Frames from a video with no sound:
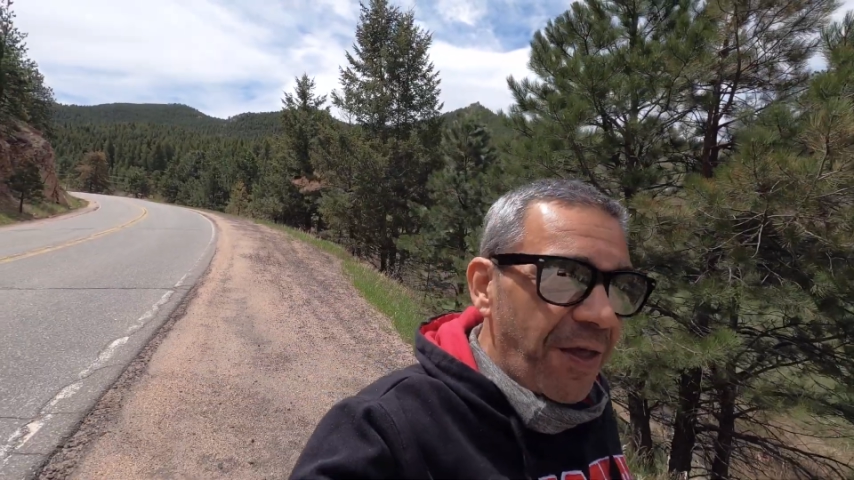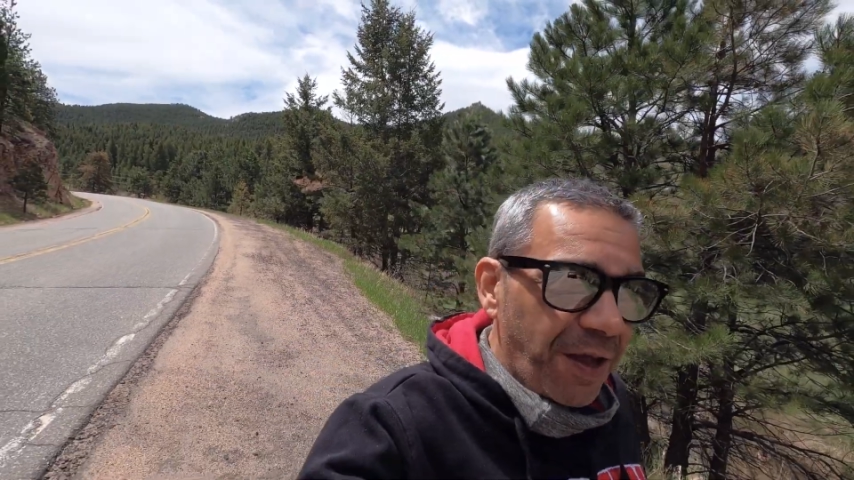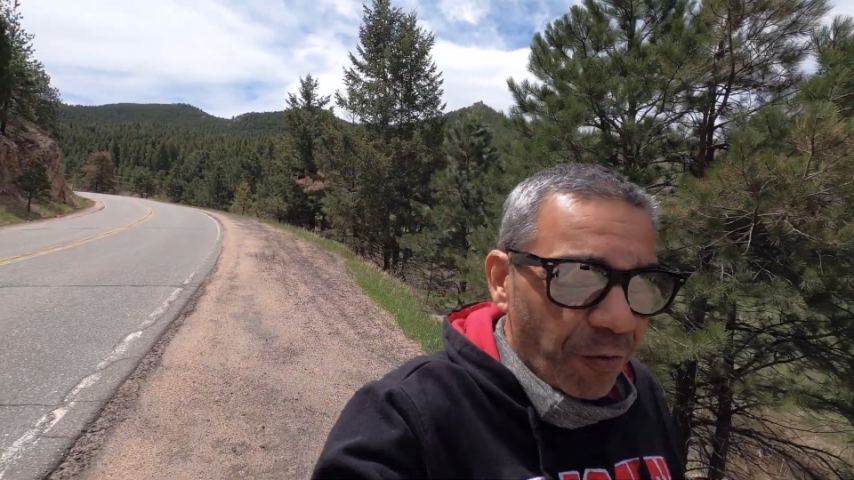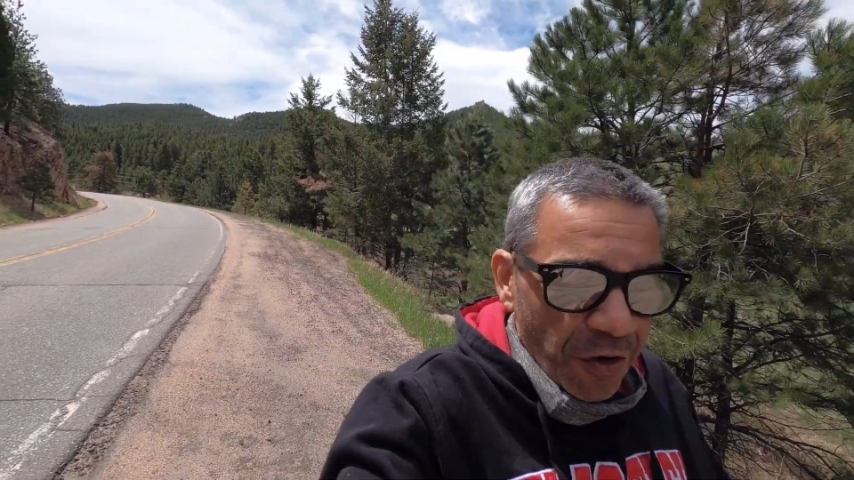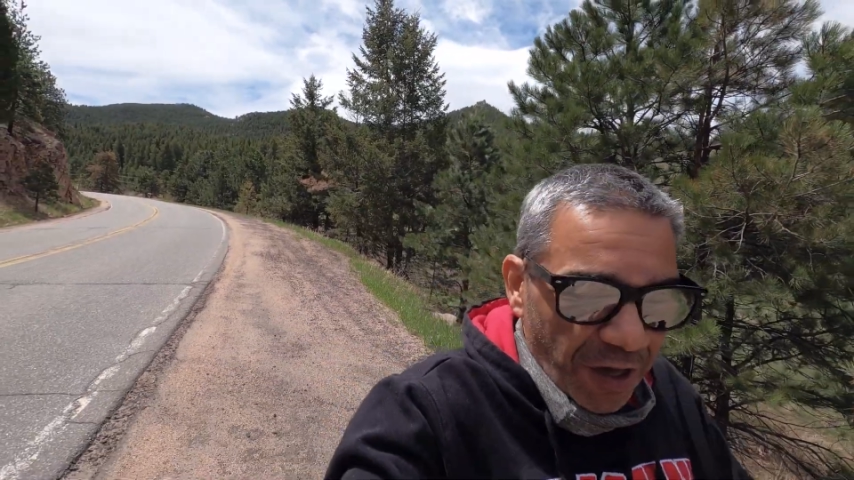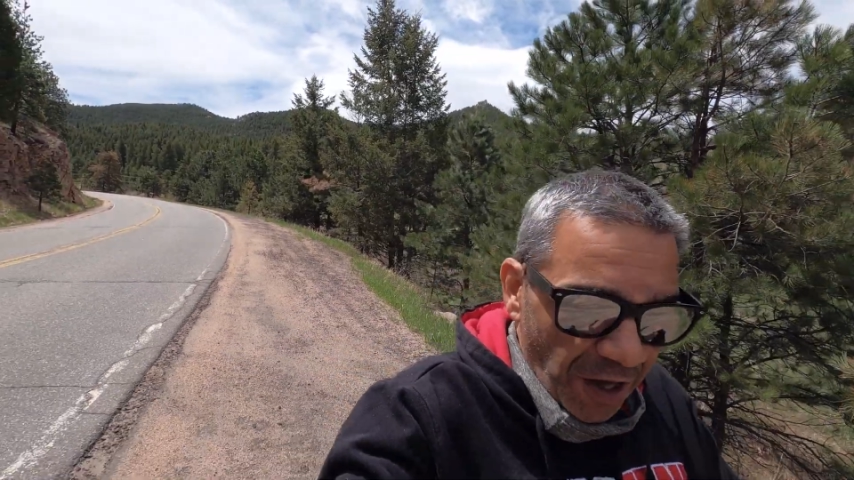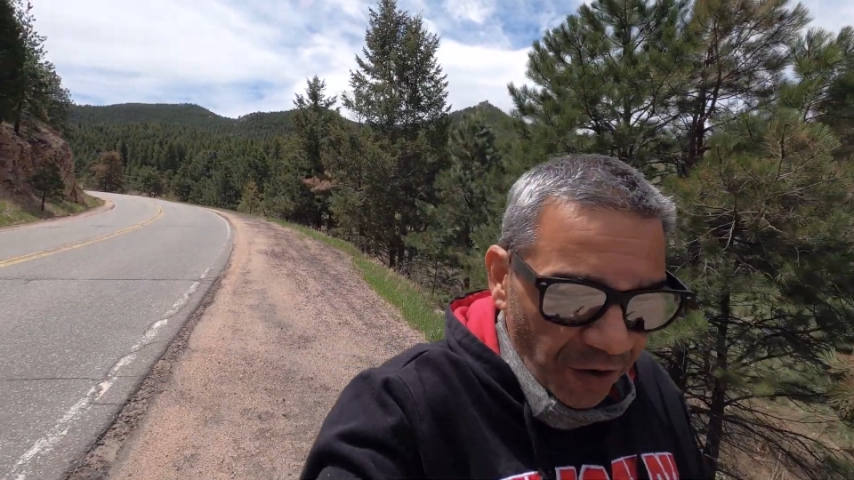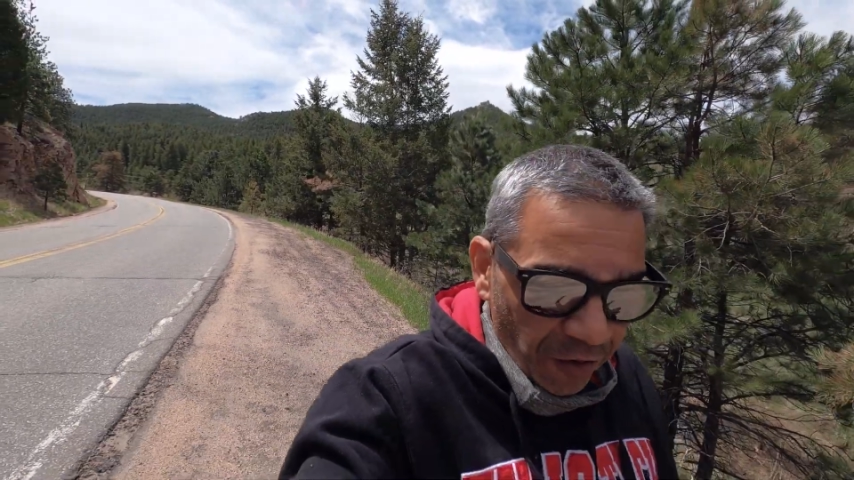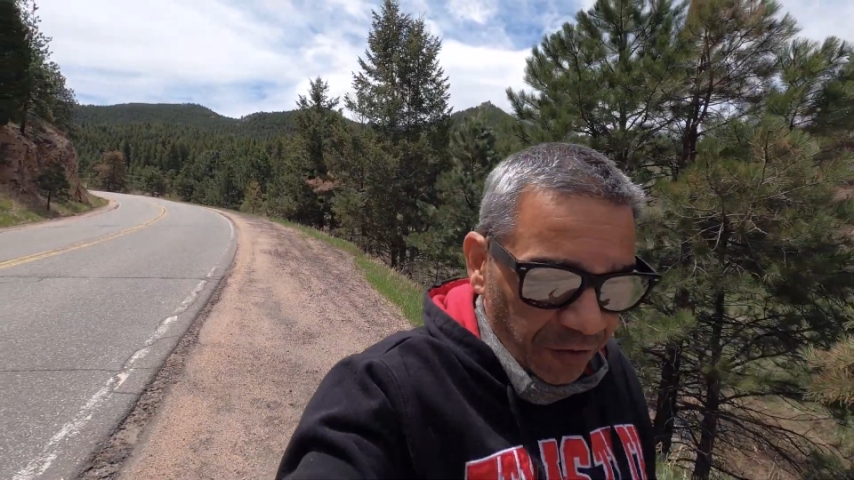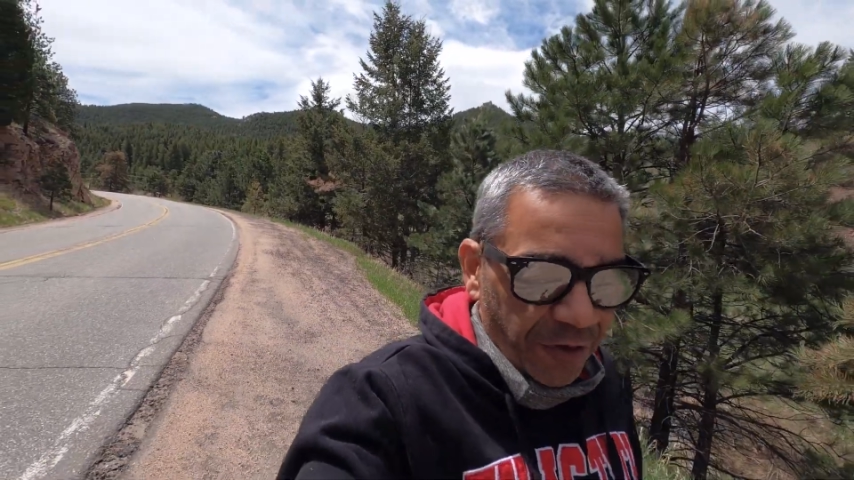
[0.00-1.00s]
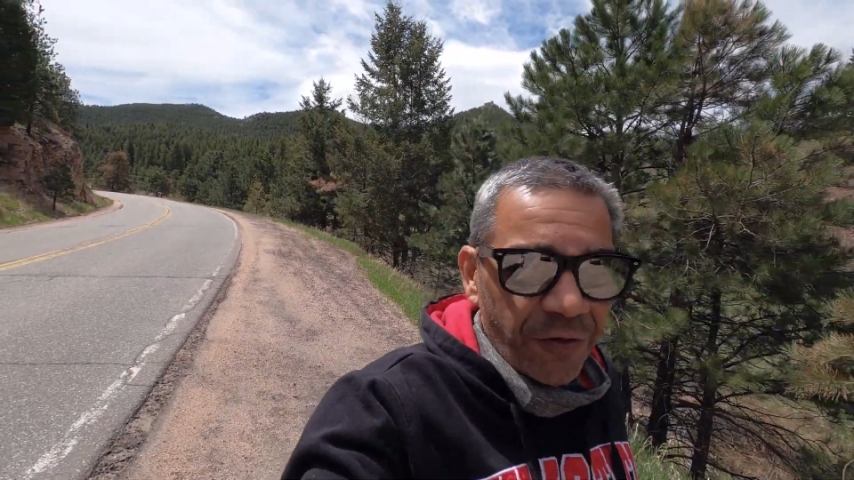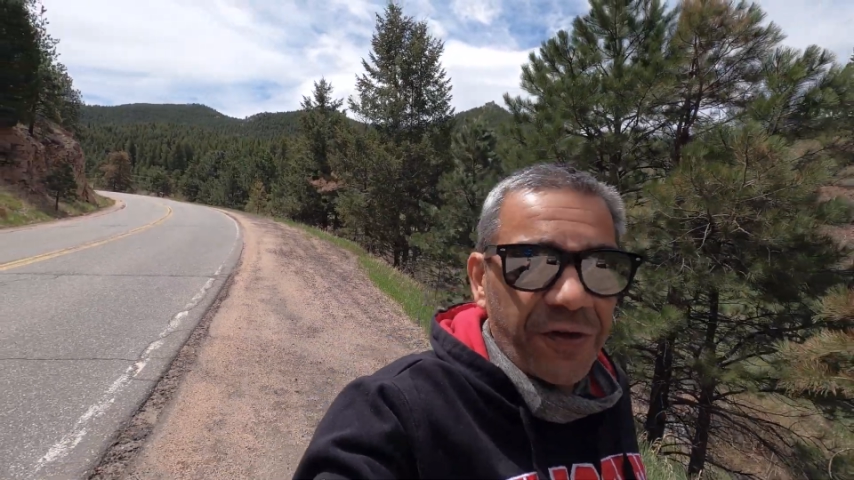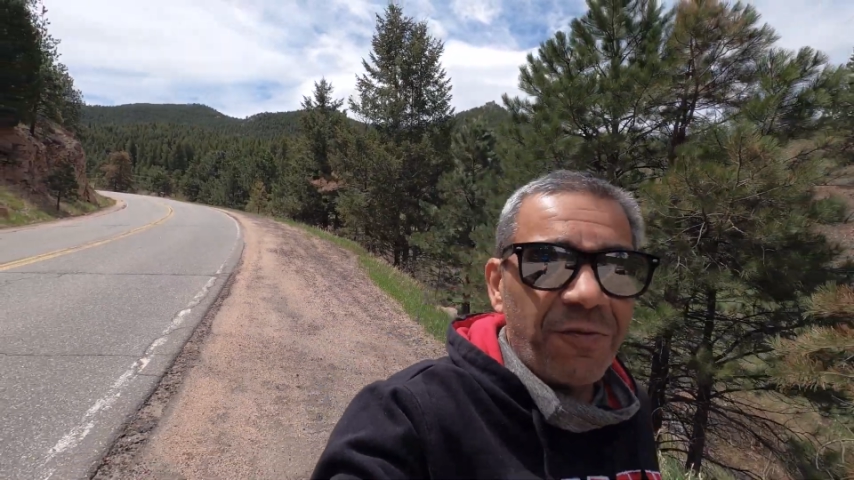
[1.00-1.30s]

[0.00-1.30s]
think we'll go do